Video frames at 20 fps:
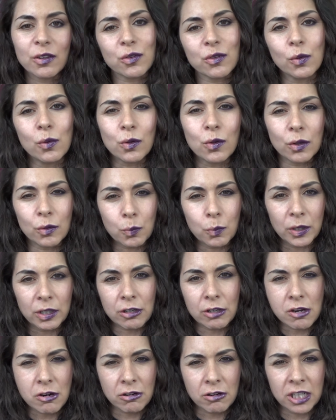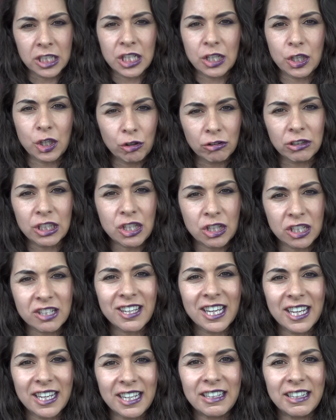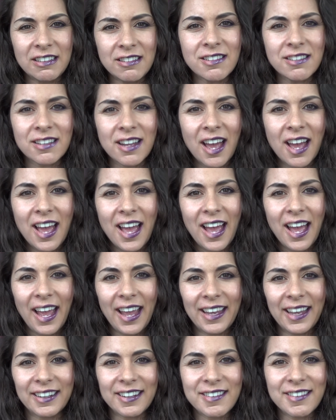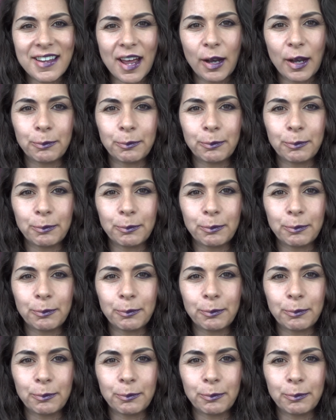It's all good when you're in your teens and